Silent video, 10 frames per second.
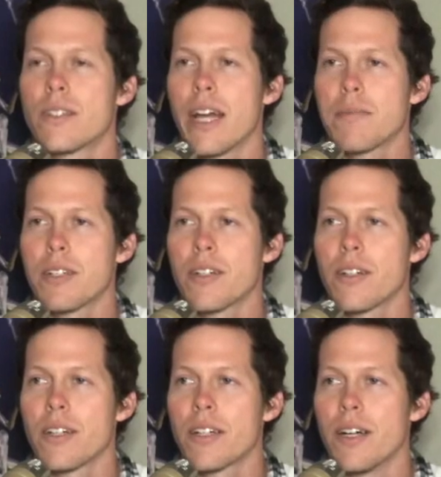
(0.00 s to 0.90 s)

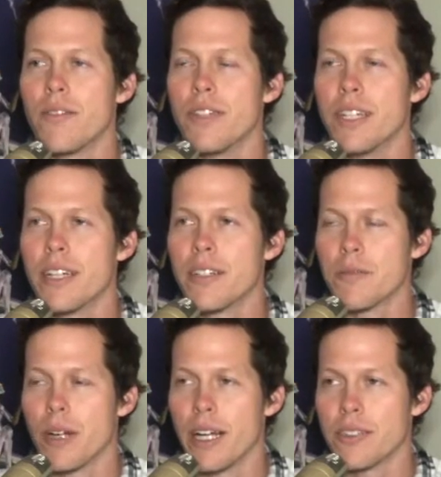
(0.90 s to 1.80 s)
Captain Kirk of the
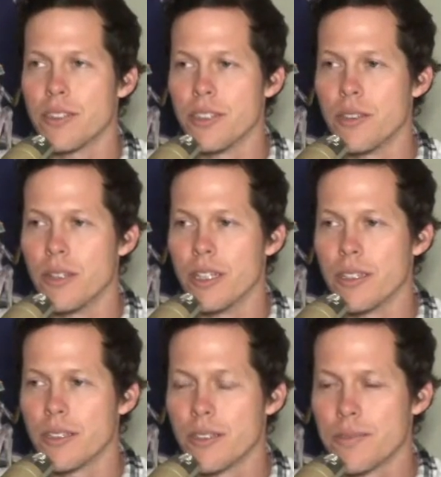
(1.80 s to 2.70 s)
Enterprise, the new
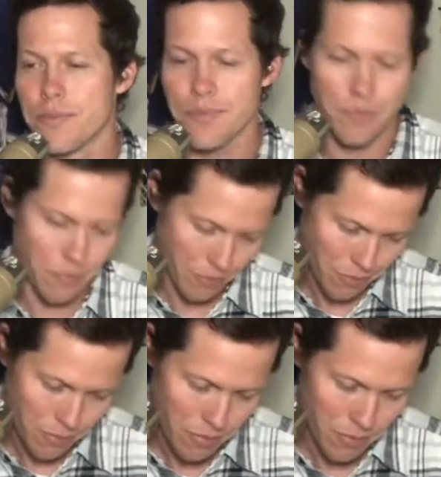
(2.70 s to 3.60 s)
one.
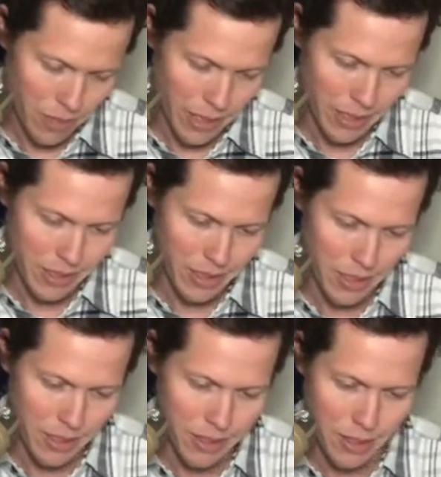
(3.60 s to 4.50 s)
And
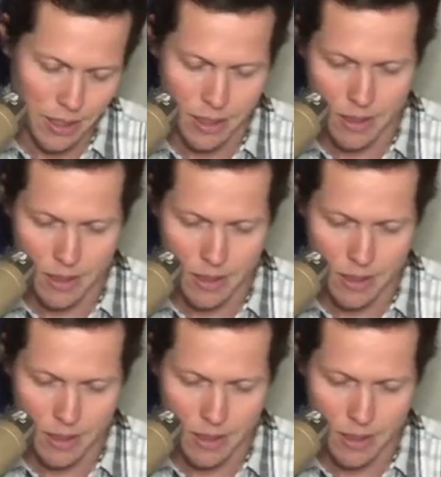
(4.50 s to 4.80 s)
he's in,